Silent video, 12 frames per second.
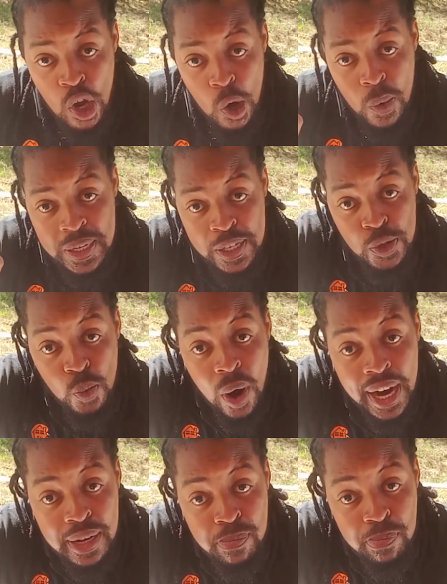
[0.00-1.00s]
was this
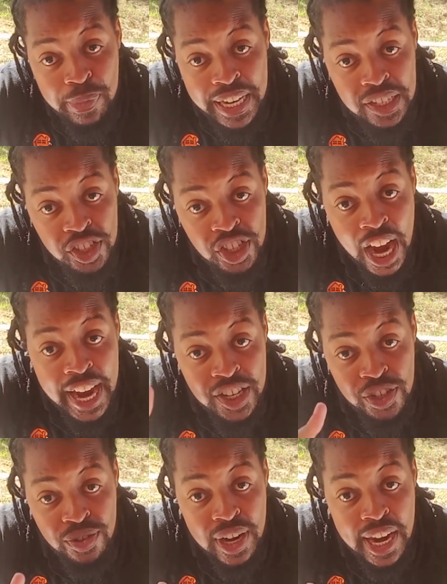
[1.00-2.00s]
one big giant
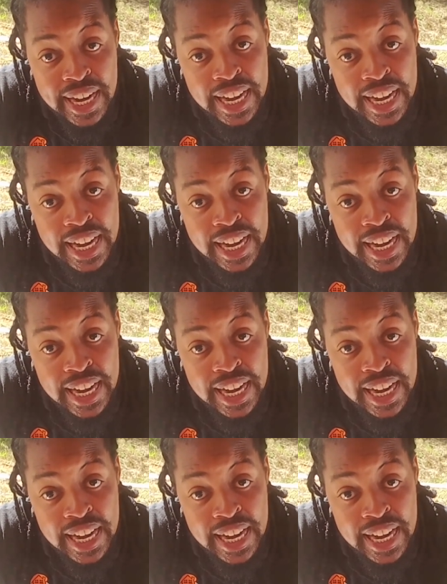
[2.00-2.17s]
trade.